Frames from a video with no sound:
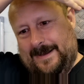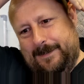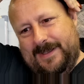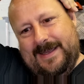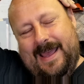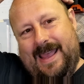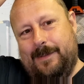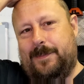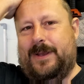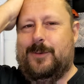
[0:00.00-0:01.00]
but your hair
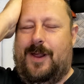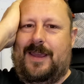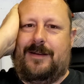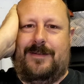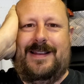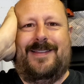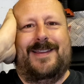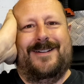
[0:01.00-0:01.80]
would be all like greasy,